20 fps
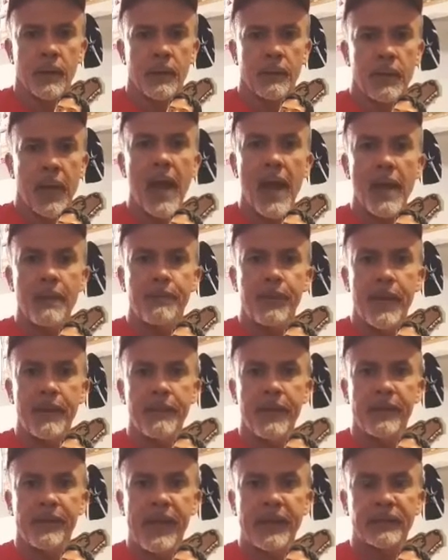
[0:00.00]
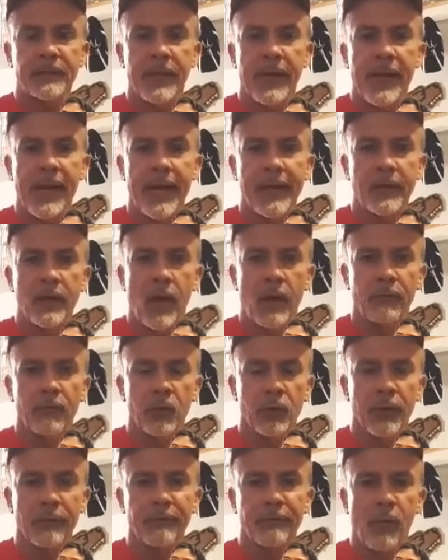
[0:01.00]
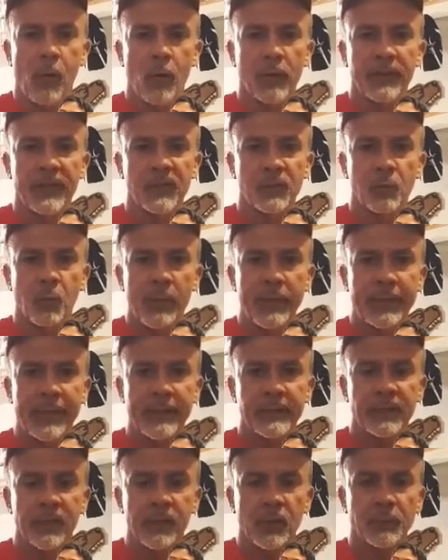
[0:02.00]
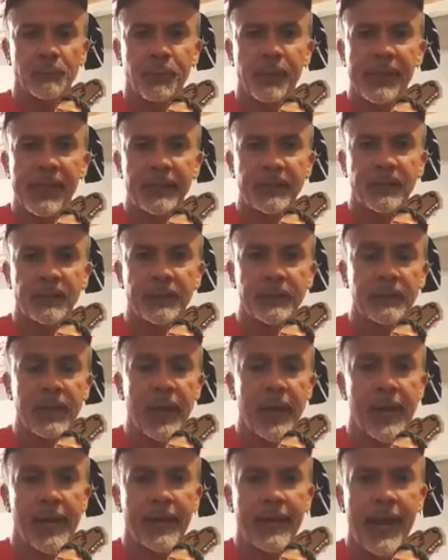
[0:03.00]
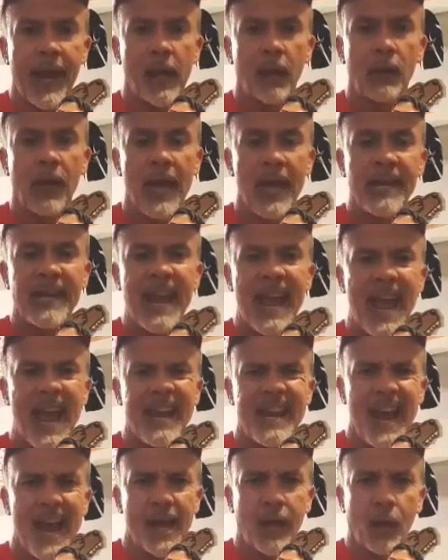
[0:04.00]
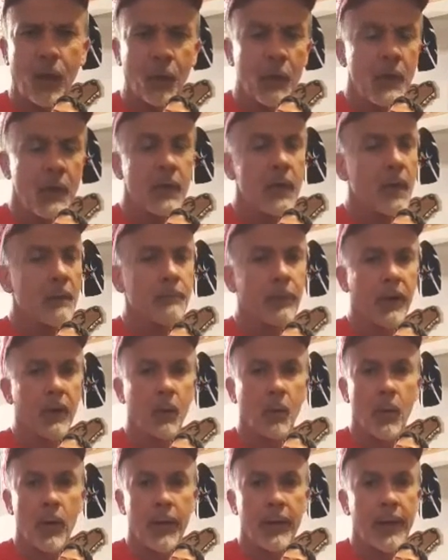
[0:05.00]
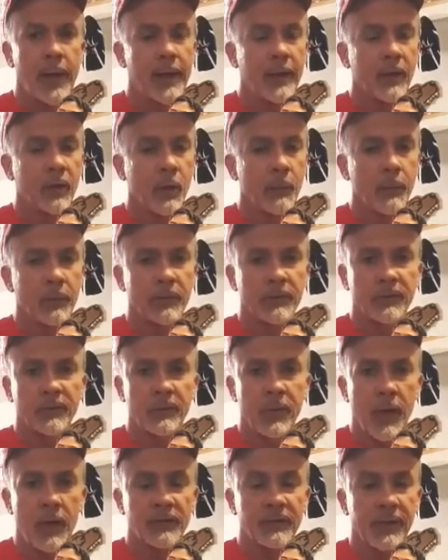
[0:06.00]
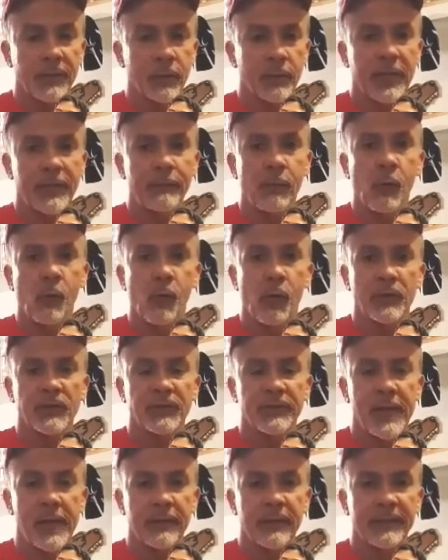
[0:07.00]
Hey, PB, thanks for the handoff. Looking forward this weekend to those predictions, AL and NL. By the way, I don't know about the Sox. They look even worse now.